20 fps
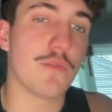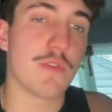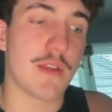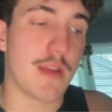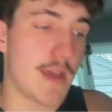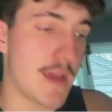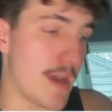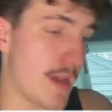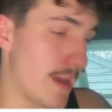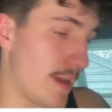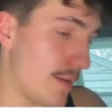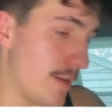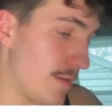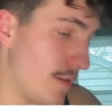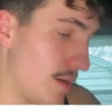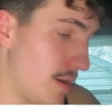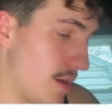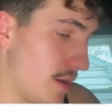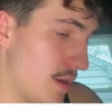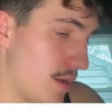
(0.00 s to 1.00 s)
that I had
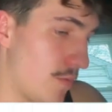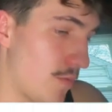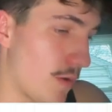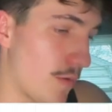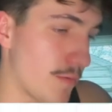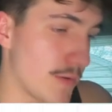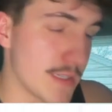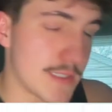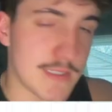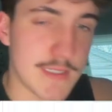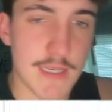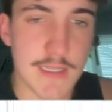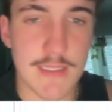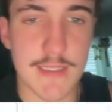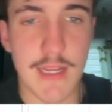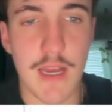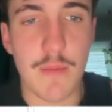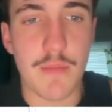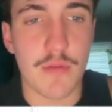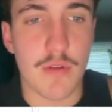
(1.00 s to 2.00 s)
where I want to set
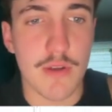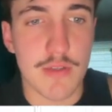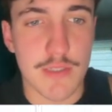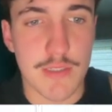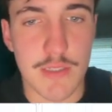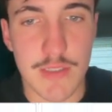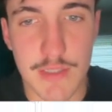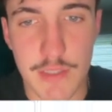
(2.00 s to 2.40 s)
stop losses.